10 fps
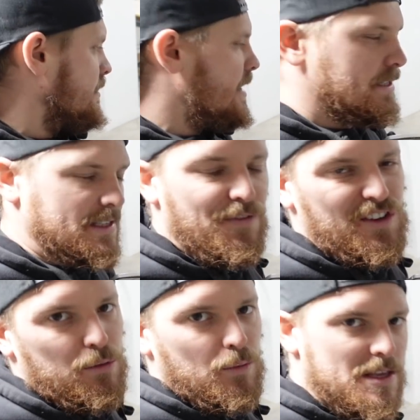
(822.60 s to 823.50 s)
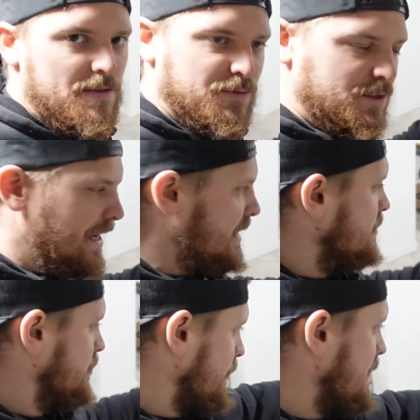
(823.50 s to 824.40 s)
It's difficult when you've sanded
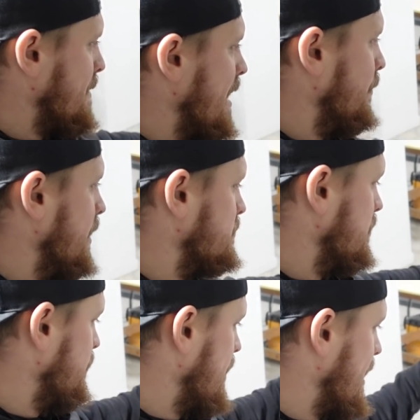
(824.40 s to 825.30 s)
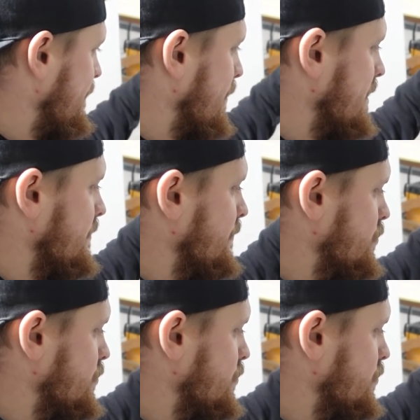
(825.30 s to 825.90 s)
and done the amount of work that we have, when you've